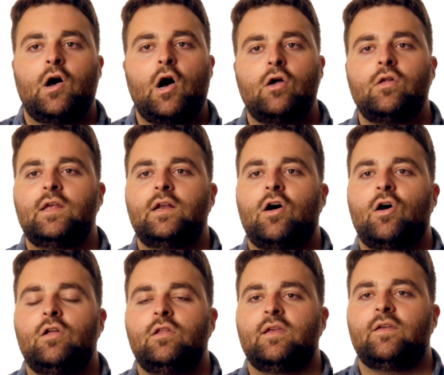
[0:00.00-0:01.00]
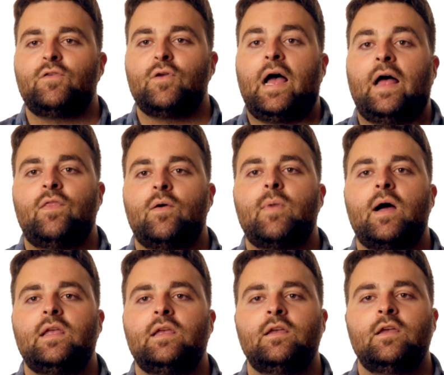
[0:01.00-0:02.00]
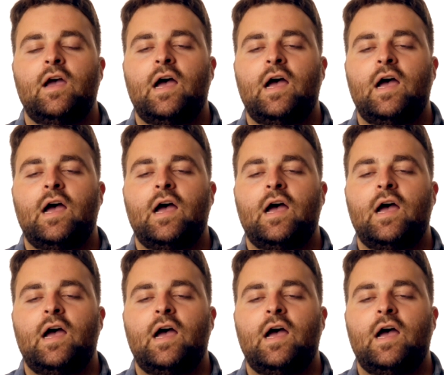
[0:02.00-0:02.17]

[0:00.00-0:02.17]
All in all, if you had the money,